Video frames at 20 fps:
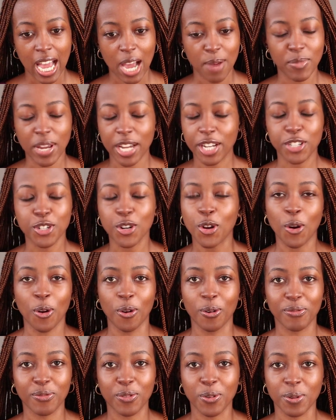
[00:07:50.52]
I'm like,
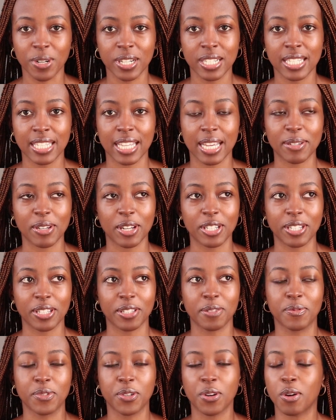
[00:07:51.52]
no, of course. I tell
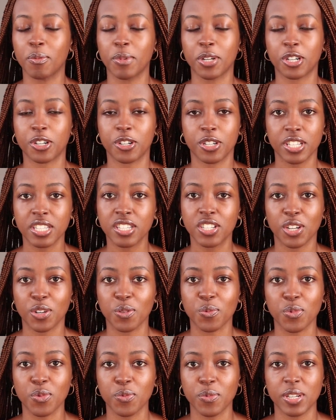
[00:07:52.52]
him, no, I'm a
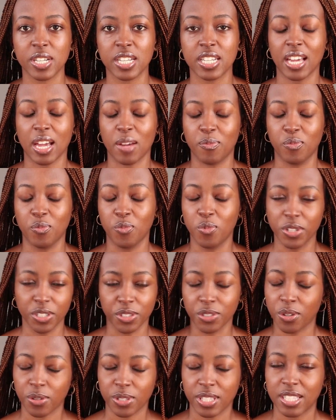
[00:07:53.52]
Christian woman. I
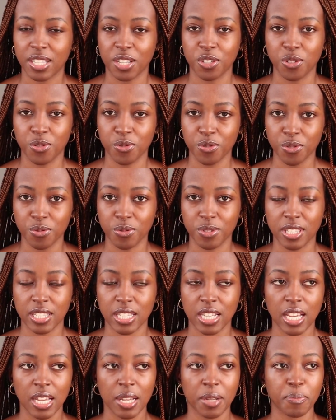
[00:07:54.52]
will not send you
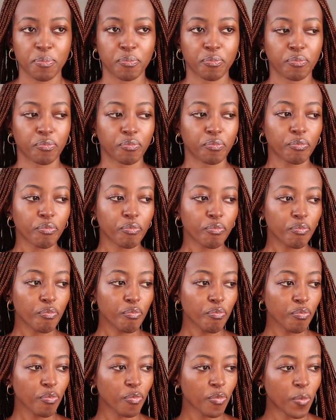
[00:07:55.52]
nudes.
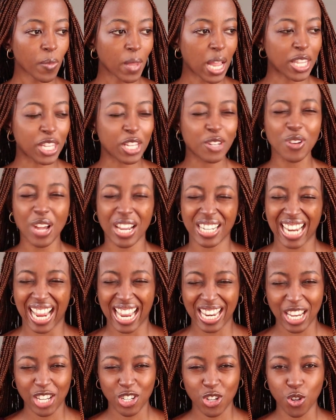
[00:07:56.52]
And
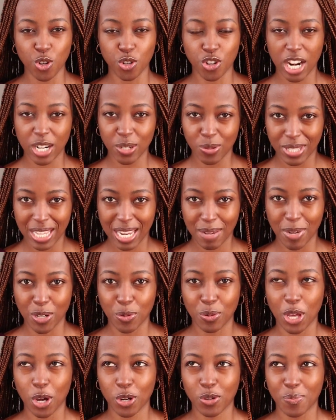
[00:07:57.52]
then you're trying to say it,
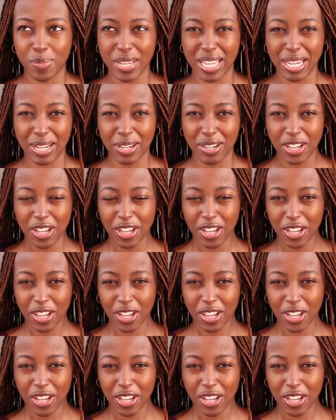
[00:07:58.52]
but without being,